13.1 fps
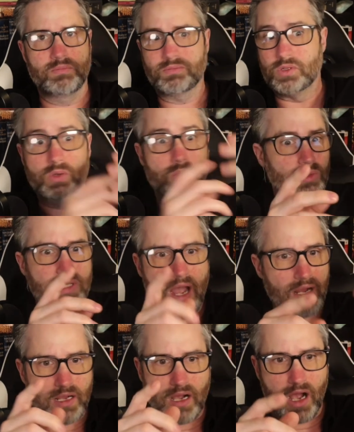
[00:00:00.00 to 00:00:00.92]

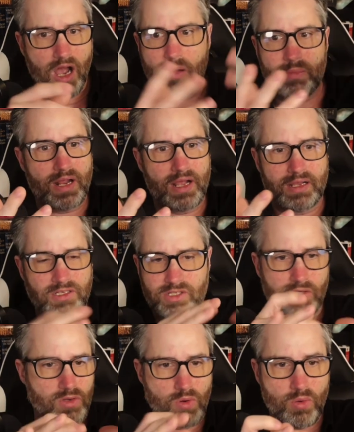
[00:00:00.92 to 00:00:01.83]
google.com and I get to
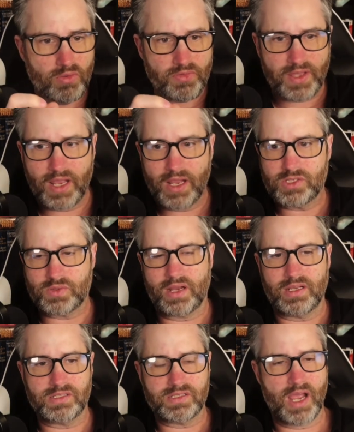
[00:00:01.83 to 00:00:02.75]
Google things, or I
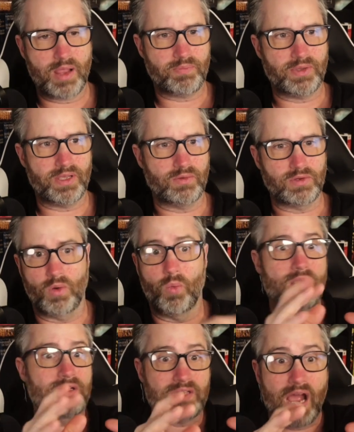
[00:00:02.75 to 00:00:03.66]
can type in, you know,
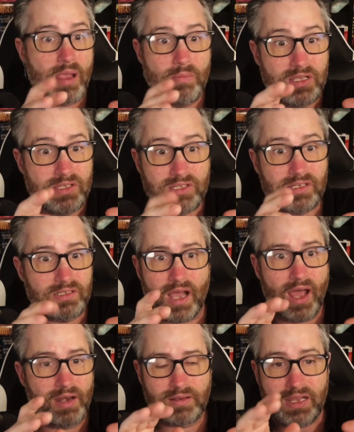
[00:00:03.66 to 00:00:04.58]
what time is
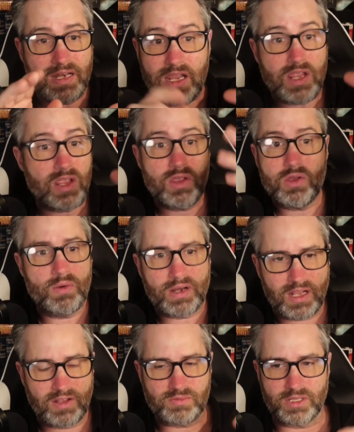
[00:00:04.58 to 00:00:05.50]
it.edu and it
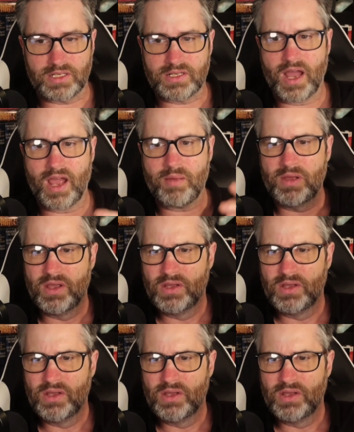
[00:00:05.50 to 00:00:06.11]
gives me the time.